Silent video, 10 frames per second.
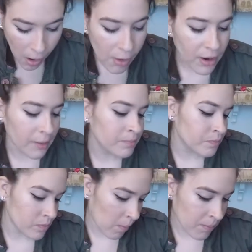Okay.
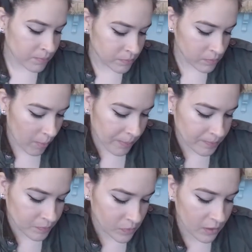
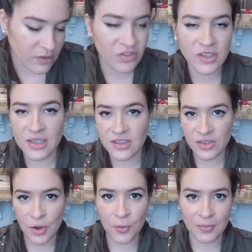Since it is
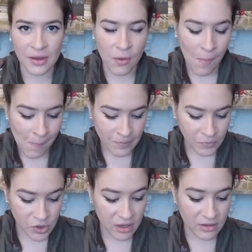an oatmeal
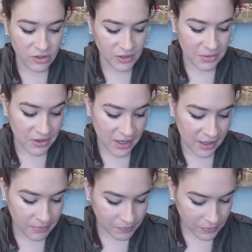chocolate chip
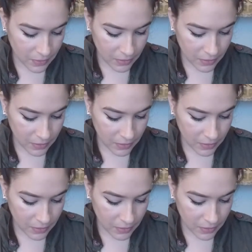cookie,